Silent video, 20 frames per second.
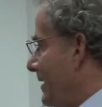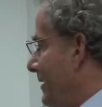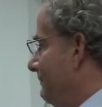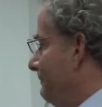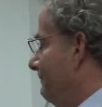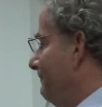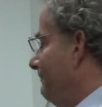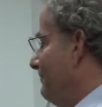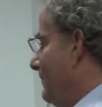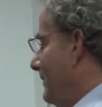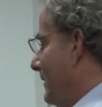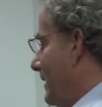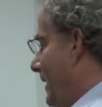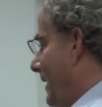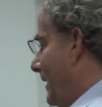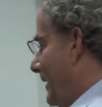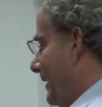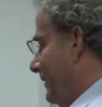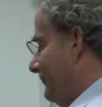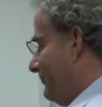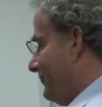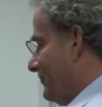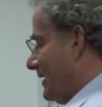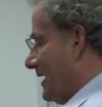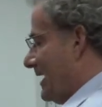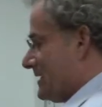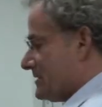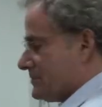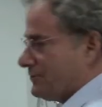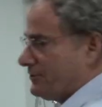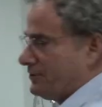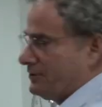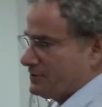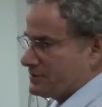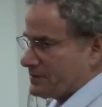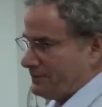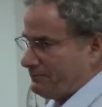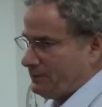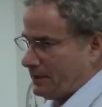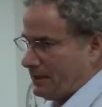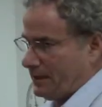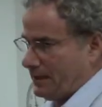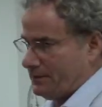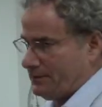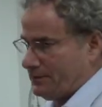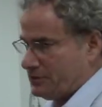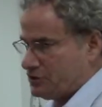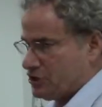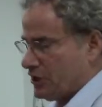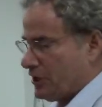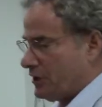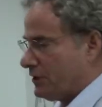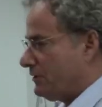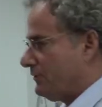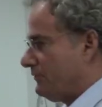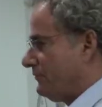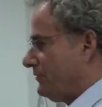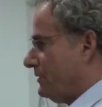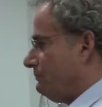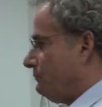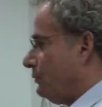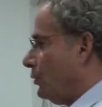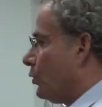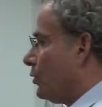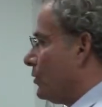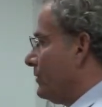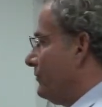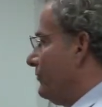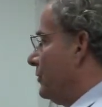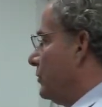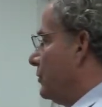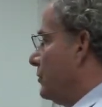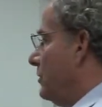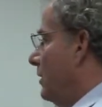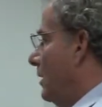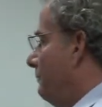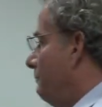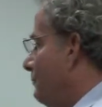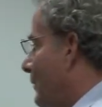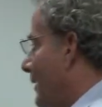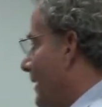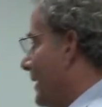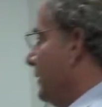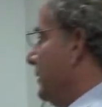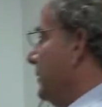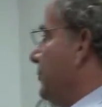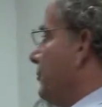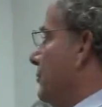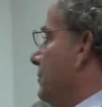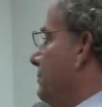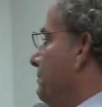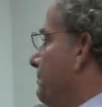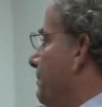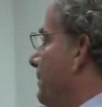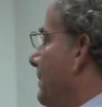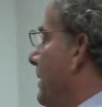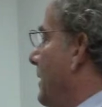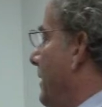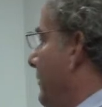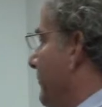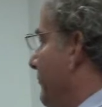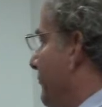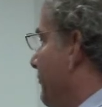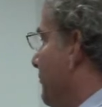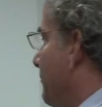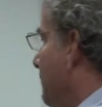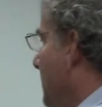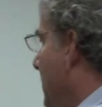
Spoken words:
am, for the last few years, I've been the chair of the board of an umbrella group of